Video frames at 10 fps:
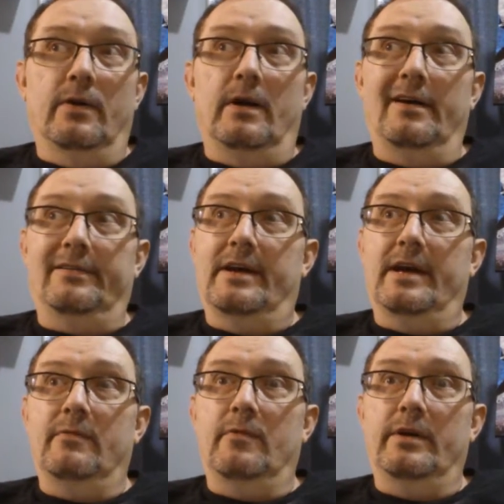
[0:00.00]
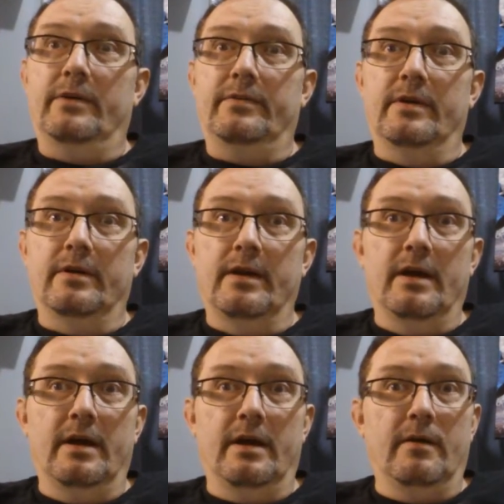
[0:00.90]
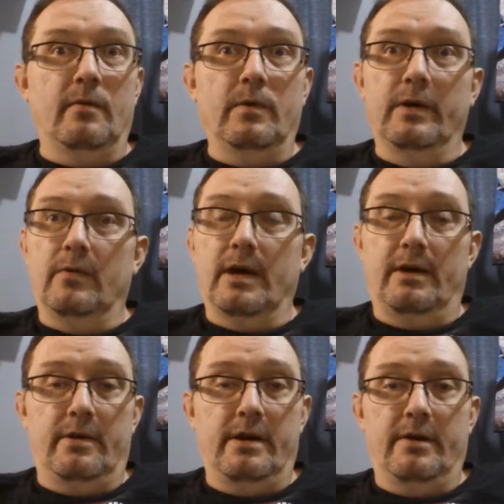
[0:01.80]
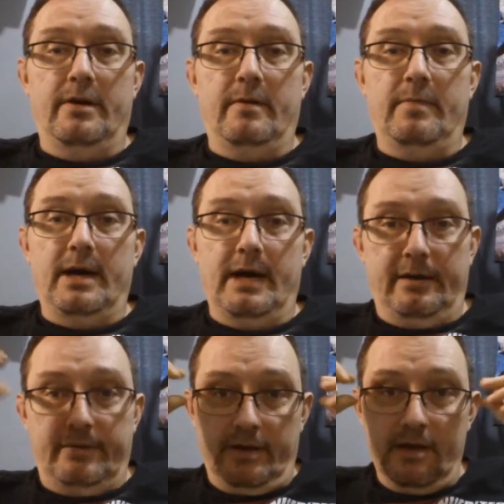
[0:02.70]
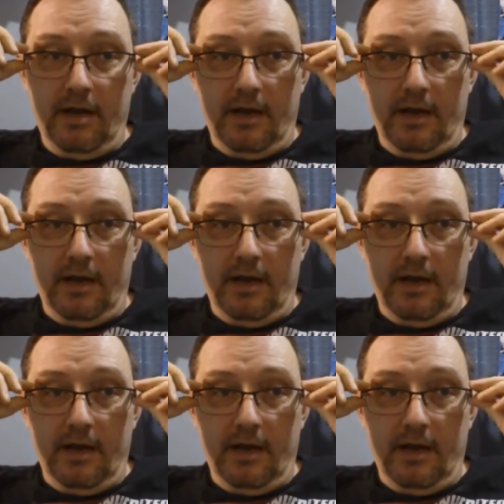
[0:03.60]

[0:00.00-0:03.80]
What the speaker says: our thing was we'd ride around on our bikes.